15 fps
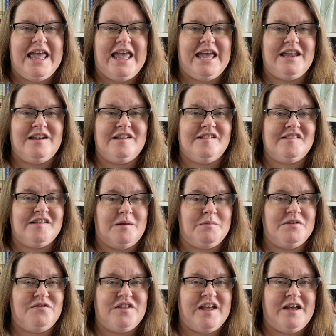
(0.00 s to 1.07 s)
and some
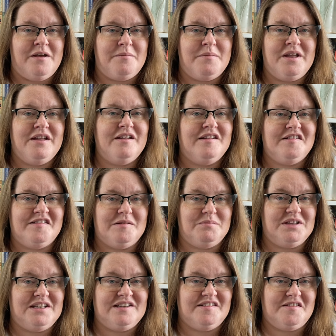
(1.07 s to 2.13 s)
of them
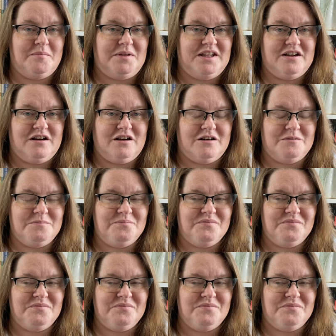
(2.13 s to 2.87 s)
simply disappear.